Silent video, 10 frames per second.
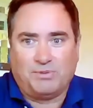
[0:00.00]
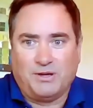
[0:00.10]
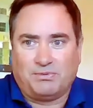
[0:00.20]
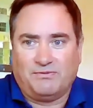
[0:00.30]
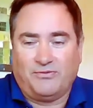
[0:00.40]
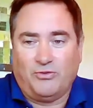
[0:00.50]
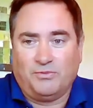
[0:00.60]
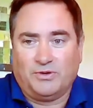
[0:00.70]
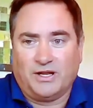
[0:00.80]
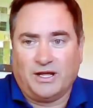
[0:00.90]
people
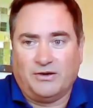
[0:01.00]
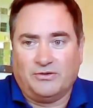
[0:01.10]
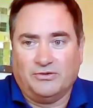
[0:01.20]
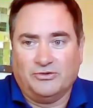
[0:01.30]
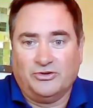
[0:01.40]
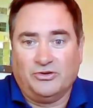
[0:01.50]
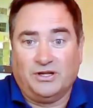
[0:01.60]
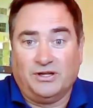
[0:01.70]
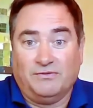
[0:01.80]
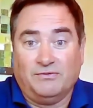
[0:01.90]
informed in our
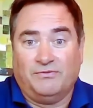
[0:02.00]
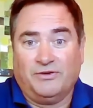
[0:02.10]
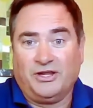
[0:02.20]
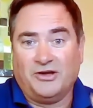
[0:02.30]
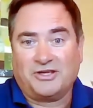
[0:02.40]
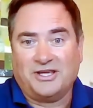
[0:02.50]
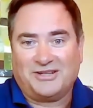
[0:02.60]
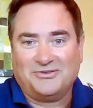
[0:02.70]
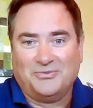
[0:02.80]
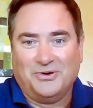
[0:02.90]
newly video
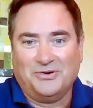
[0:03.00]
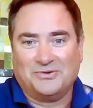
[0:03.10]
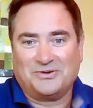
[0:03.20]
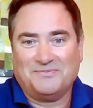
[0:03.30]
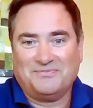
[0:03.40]
connected world.